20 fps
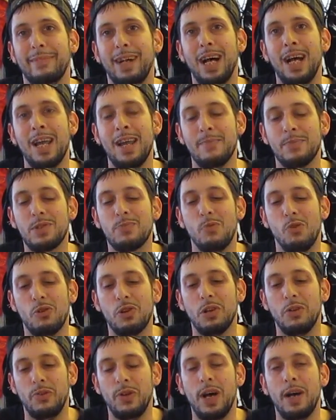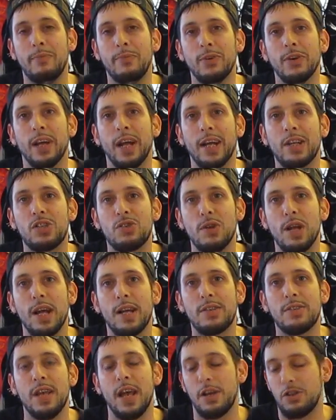I am smoking a lot more
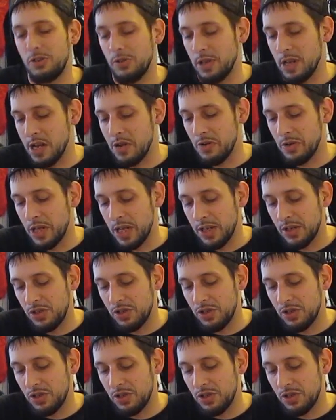extracts actually nowadays.